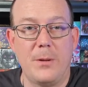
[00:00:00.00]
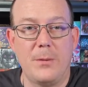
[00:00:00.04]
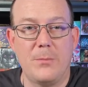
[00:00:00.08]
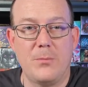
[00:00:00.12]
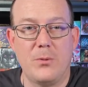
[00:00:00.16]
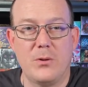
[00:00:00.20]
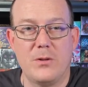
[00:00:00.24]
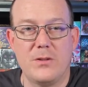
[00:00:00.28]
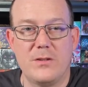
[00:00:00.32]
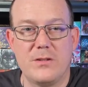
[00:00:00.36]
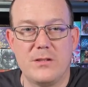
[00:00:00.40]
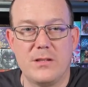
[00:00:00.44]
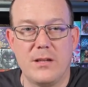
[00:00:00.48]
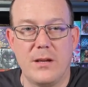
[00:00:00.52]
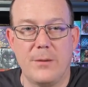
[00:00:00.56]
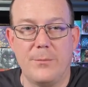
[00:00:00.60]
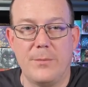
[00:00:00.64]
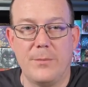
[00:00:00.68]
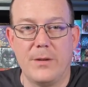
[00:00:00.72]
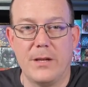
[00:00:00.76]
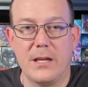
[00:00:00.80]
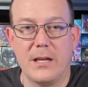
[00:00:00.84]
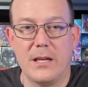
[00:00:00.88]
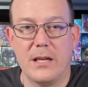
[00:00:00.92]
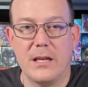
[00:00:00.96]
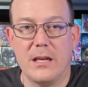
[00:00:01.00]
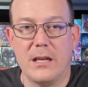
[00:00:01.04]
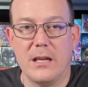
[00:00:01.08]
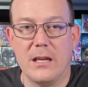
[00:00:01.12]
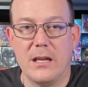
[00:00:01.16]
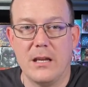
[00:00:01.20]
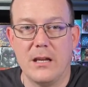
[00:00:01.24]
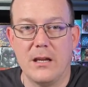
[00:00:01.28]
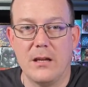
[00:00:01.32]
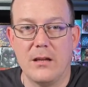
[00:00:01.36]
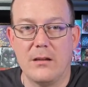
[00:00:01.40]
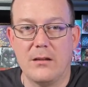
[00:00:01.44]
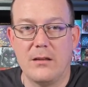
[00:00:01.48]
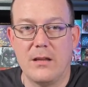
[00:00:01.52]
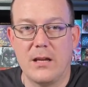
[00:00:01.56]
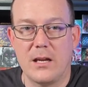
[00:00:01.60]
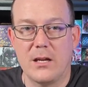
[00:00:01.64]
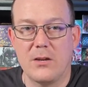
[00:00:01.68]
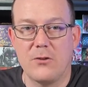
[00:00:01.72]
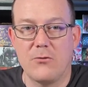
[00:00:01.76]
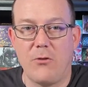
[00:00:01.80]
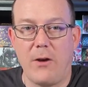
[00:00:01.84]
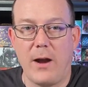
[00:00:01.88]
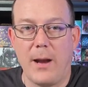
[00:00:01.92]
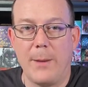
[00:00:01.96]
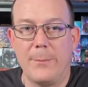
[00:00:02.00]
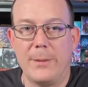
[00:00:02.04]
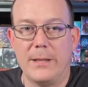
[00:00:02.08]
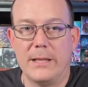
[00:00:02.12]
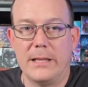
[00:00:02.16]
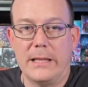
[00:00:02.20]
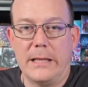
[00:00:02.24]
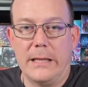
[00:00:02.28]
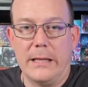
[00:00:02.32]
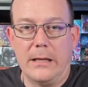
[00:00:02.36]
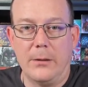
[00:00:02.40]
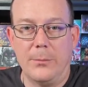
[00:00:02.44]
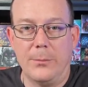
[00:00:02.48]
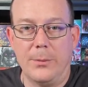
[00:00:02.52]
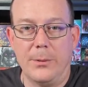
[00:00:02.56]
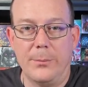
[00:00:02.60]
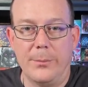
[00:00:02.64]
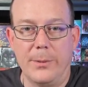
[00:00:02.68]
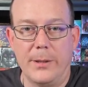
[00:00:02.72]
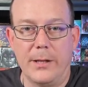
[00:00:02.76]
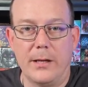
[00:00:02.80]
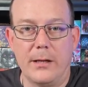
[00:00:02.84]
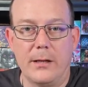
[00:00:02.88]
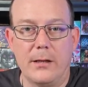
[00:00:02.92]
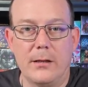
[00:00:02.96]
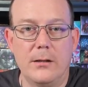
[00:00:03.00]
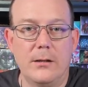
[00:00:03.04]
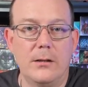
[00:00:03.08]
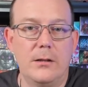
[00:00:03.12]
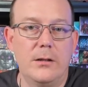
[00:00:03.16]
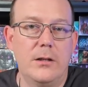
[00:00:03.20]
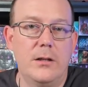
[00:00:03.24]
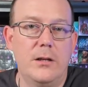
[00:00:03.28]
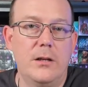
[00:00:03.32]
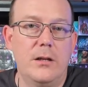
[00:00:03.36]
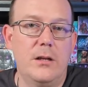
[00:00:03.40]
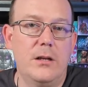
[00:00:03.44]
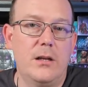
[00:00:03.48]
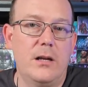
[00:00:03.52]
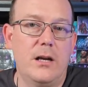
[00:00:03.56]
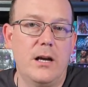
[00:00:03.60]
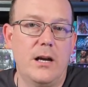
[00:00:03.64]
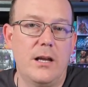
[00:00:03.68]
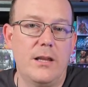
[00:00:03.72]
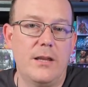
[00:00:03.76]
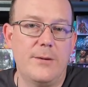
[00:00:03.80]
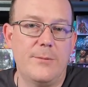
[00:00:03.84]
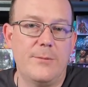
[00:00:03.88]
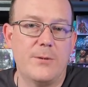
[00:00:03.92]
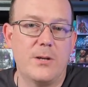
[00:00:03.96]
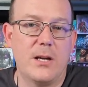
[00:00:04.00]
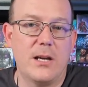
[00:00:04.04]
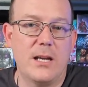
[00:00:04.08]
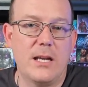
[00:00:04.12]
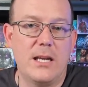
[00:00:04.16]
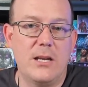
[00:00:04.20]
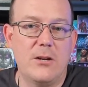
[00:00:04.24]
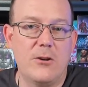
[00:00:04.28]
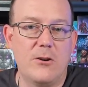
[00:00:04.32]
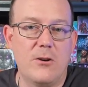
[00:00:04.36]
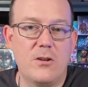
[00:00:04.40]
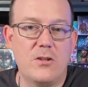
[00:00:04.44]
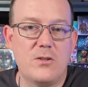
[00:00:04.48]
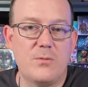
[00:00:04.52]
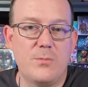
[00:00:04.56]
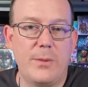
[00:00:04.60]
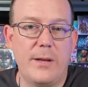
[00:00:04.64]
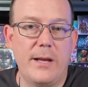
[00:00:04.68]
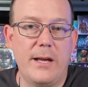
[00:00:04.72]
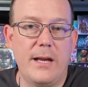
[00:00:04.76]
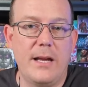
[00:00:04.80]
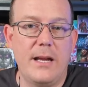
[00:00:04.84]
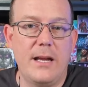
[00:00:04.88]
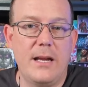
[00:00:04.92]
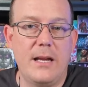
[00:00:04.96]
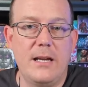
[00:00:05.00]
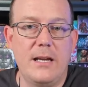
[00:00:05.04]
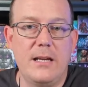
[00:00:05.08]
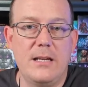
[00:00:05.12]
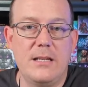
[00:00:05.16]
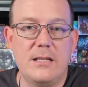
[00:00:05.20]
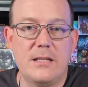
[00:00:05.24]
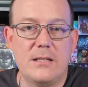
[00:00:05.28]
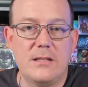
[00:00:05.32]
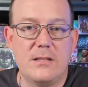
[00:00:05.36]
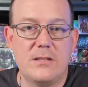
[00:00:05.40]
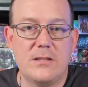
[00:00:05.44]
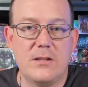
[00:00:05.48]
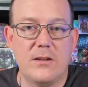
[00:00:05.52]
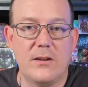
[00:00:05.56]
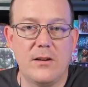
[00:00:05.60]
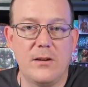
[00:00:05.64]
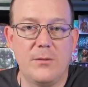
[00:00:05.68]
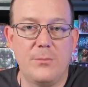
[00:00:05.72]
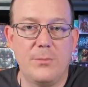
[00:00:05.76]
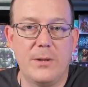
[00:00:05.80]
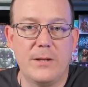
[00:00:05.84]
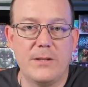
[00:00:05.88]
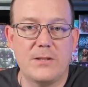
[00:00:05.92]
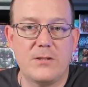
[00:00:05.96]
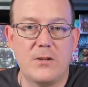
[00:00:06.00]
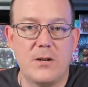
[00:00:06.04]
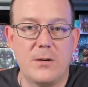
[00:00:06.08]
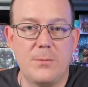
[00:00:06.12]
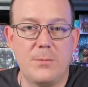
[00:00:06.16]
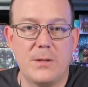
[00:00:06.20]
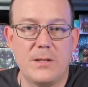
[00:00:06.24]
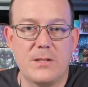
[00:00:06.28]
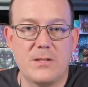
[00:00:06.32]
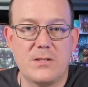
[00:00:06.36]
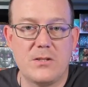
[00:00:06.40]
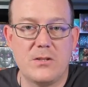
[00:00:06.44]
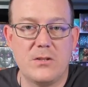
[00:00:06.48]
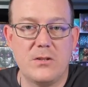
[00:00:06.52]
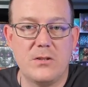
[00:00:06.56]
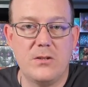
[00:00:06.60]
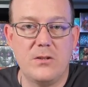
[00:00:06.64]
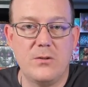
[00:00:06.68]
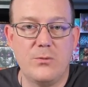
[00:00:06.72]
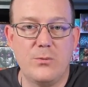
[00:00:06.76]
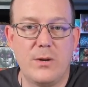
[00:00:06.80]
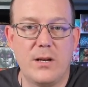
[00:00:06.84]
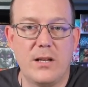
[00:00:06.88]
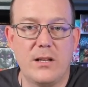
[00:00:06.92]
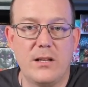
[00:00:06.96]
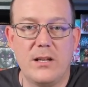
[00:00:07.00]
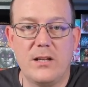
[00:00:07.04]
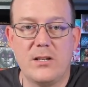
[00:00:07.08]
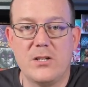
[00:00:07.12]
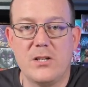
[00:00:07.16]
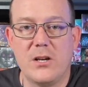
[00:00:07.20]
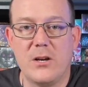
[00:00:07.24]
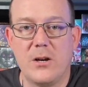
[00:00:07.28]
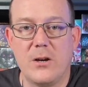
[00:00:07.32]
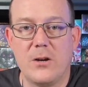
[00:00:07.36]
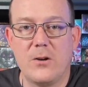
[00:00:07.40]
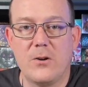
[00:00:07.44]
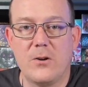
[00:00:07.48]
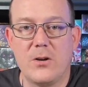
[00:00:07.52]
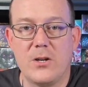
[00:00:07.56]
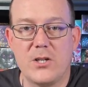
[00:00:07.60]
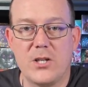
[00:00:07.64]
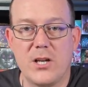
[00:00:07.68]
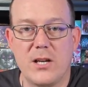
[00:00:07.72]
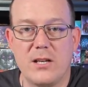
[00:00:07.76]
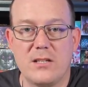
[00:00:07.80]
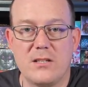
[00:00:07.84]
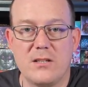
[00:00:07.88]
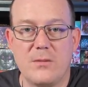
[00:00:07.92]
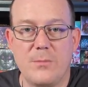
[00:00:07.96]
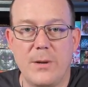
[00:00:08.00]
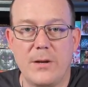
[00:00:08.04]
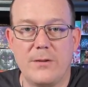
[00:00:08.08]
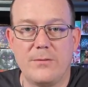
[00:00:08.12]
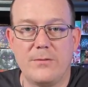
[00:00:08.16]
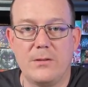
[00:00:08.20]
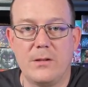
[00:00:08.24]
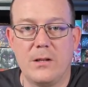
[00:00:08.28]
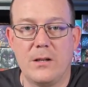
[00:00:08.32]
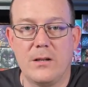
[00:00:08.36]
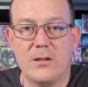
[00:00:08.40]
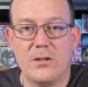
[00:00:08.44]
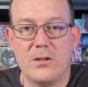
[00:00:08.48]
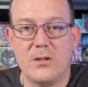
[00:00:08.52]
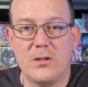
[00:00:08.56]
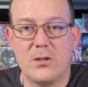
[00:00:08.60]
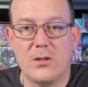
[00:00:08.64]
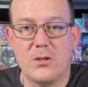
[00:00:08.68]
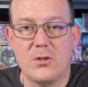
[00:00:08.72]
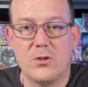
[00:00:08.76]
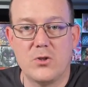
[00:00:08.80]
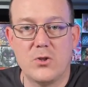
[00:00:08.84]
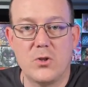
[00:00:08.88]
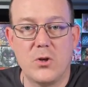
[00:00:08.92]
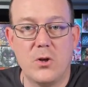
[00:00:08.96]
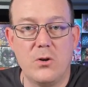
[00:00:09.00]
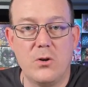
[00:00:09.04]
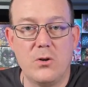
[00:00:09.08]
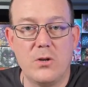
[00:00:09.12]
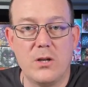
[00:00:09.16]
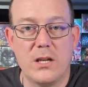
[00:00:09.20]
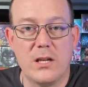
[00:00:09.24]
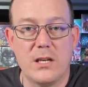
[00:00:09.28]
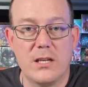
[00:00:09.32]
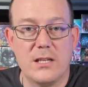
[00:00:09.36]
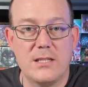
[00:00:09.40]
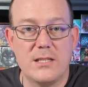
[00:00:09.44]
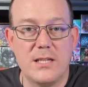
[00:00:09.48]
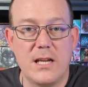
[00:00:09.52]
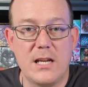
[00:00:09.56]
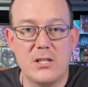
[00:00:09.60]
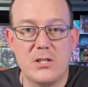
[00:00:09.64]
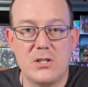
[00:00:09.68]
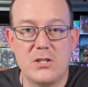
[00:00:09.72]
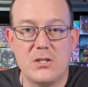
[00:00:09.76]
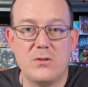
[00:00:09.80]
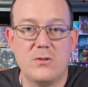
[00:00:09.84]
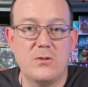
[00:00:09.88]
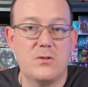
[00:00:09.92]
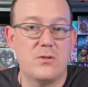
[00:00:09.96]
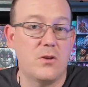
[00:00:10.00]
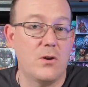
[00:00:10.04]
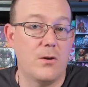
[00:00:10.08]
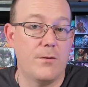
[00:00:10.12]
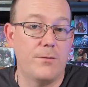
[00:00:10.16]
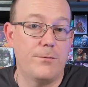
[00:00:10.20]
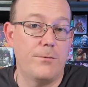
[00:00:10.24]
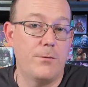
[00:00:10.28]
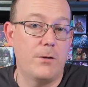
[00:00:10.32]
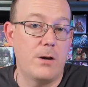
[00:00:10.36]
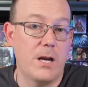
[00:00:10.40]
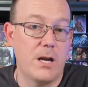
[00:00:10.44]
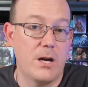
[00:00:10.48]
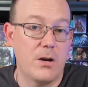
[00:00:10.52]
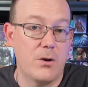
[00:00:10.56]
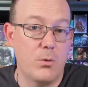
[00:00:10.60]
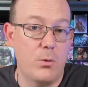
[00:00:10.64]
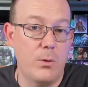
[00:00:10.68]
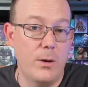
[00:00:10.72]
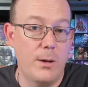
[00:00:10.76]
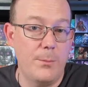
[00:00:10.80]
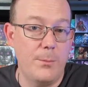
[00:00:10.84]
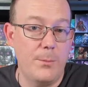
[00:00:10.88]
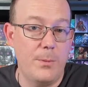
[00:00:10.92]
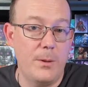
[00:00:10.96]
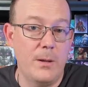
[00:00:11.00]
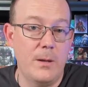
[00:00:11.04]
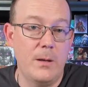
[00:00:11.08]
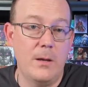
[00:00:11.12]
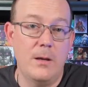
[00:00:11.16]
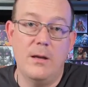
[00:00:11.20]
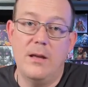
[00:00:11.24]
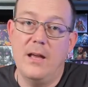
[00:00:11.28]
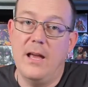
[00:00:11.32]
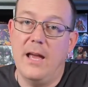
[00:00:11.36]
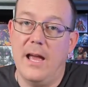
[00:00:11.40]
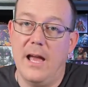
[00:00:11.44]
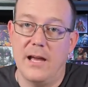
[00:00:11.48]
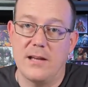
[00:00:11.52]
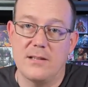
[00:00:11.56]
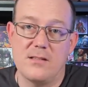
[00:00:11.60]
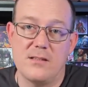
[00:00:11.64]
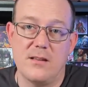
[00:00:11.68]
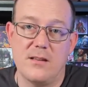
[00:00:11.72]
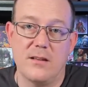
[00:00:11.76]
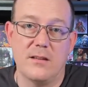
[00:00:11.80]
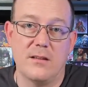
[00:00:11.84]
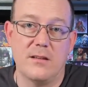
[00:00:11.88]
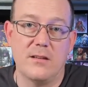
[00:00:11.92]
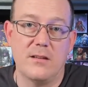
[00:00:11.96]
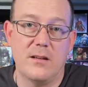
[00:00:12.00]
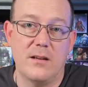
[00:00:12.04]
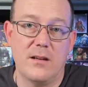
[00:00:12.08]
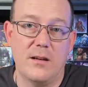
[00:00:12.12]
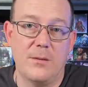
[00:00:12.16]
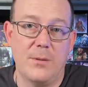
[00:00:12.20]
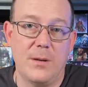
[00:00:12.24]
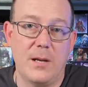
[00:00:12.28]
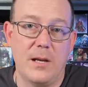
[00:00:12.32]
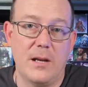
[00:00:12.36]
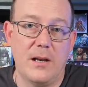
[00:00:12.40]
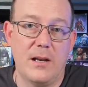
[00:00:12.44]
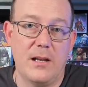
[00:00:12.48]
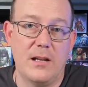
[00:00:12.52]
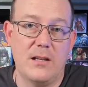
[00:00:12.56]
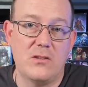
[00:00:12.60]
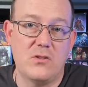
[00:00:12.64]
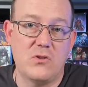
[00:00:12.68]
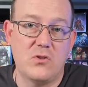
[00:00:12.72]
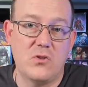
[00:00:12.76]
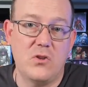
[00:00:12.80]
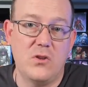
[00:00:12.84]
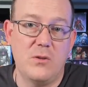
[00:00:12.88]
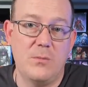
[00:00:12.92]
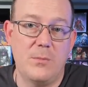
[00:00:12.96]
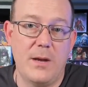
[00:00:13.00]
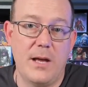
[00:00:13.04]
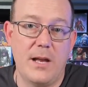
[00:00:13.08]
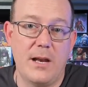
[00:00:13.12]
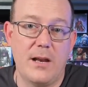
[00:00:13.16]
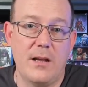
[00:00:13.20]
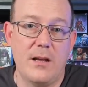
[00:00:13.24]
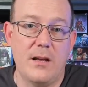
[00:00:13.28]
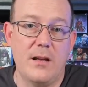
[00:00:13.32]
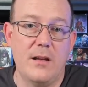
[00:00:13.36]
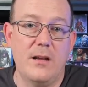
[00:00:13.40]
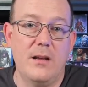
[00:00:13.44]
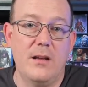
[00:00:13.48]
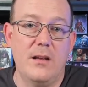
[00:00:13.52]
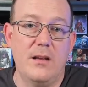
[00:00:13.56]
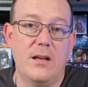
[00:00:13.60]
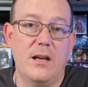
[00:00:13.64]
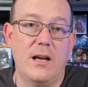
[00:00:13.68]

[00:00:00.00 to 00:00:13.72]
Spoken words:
probably put something in here that can ramp a little bit better. Then we've got Hero's Blade, so +3/+2. When a legendary creature enters the battlefield under your control, you can attach it to it, so a free equip. Excellent. I mean, it's 2 mana.